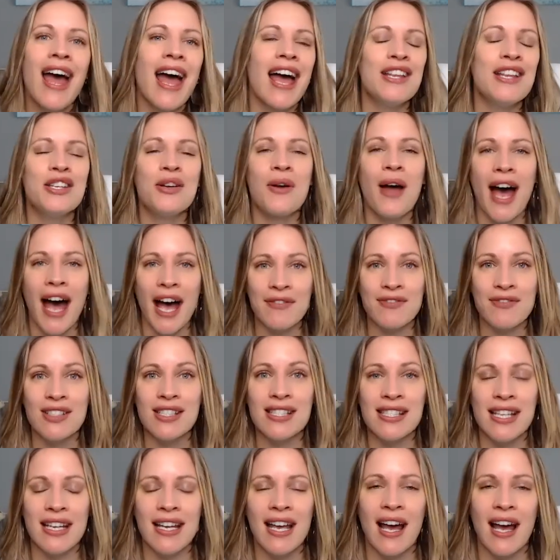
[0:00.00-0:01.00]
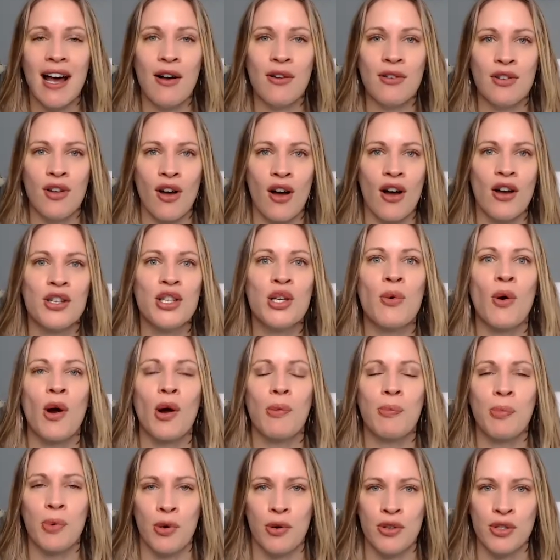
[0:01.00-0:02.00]
And you have to say how long you
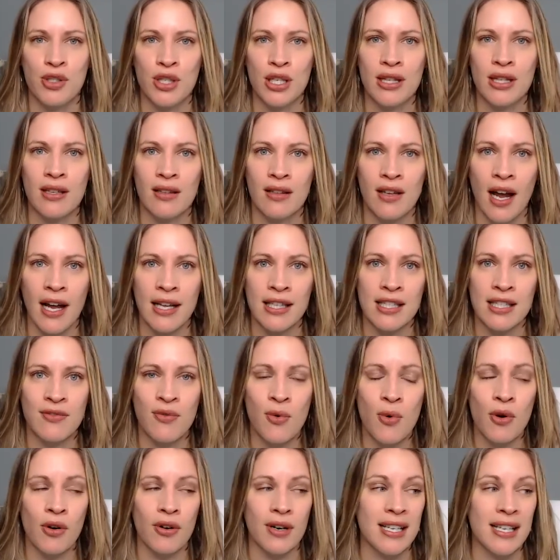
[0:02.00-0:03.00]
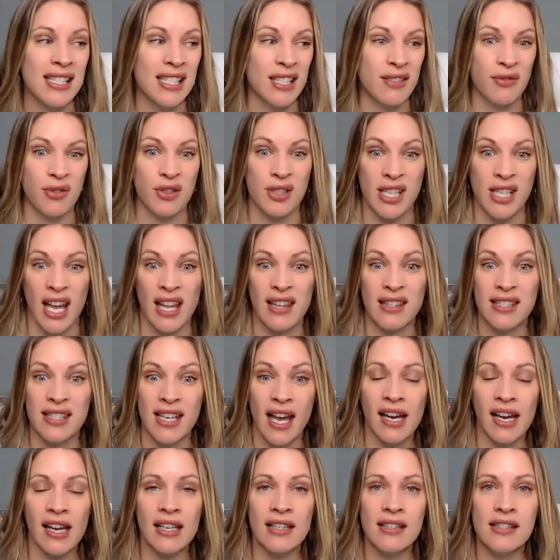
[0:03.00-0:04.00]
are purging the lines for. Is it for ten
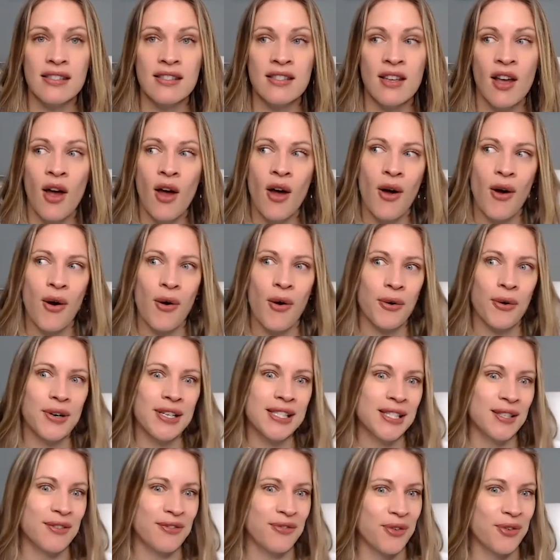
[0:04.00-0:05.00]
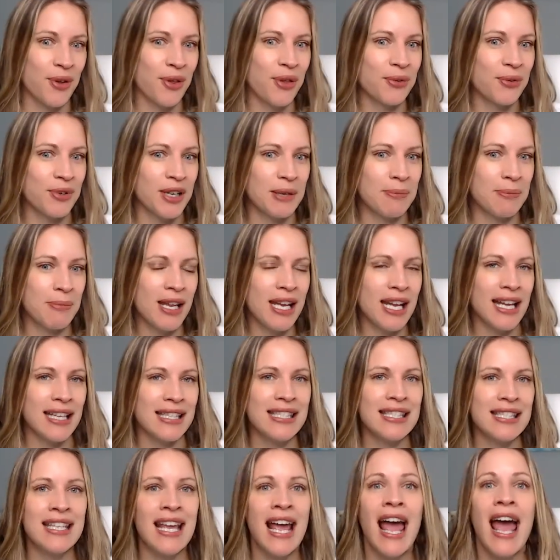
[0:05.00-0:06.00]
seconds or is it for three
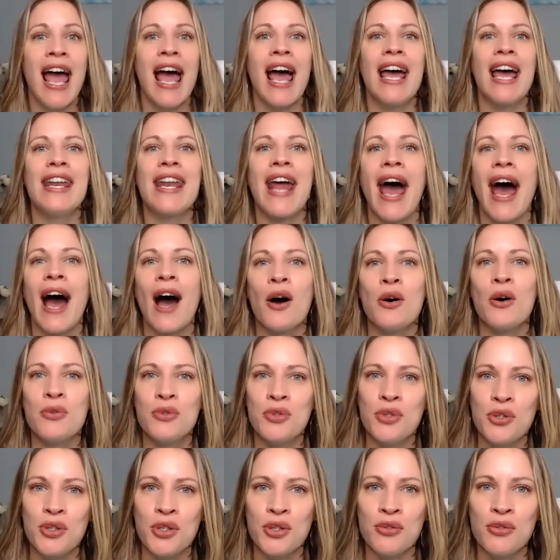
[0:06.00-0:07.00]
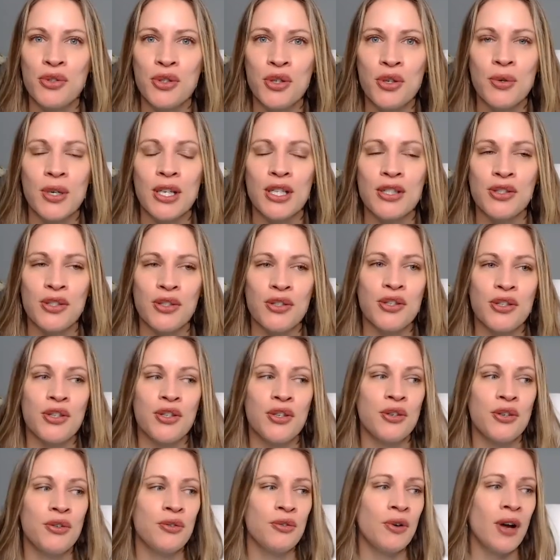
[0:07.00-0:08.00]
minutes? And how do you do it? Do
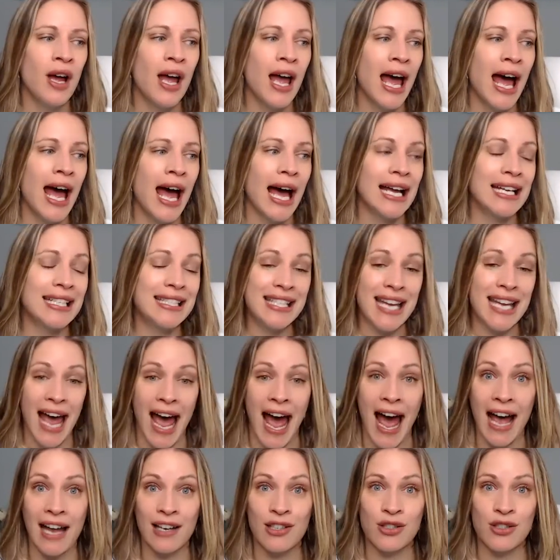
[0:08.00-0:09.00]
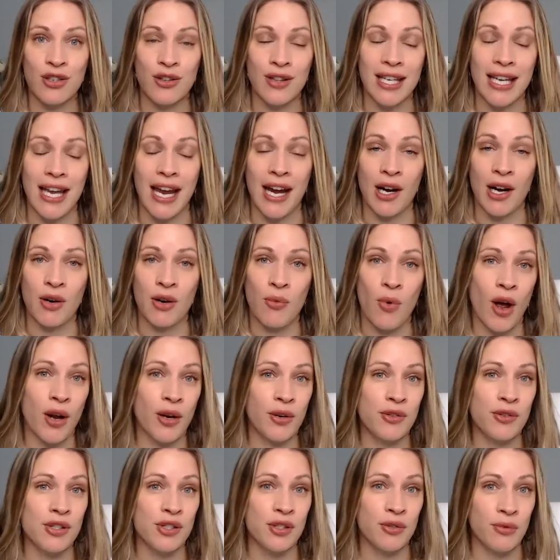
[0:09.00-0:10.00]
you attach the air
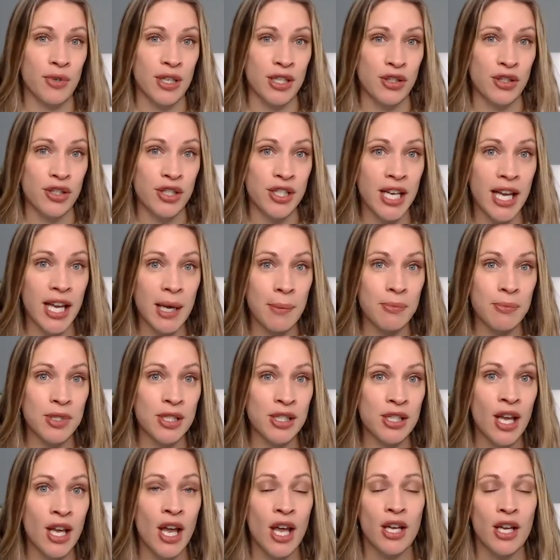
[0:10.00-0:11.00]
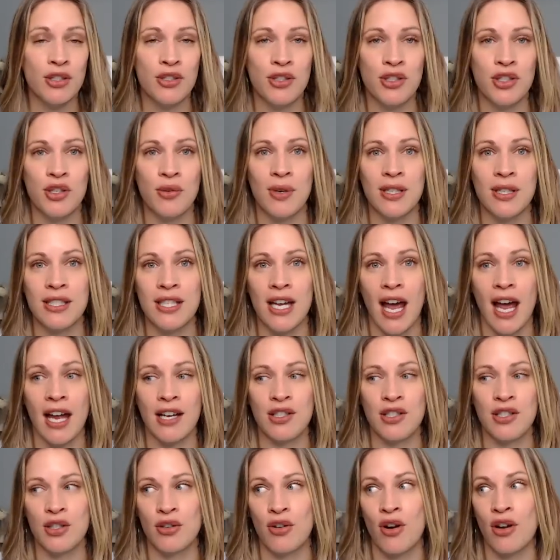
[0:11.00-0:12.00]
water syringe tips? Do you
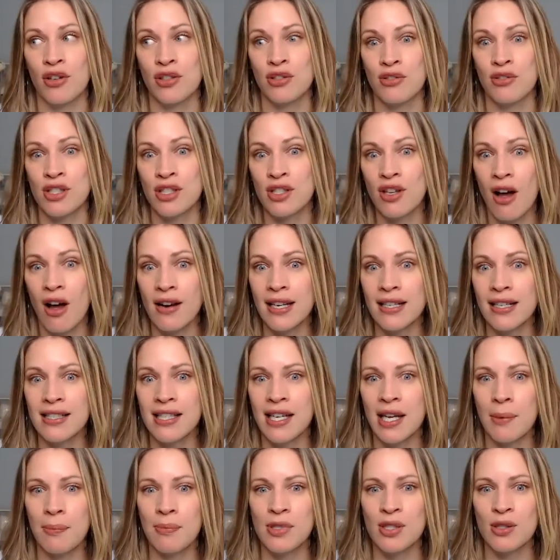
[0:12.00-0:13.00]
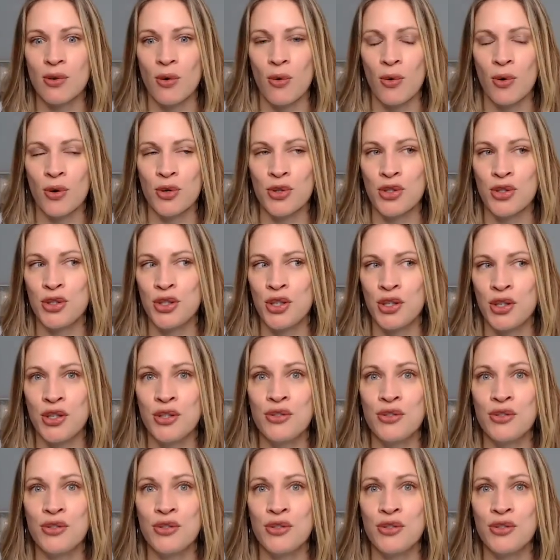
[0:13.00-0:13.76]
attach your ultrasonic tips or do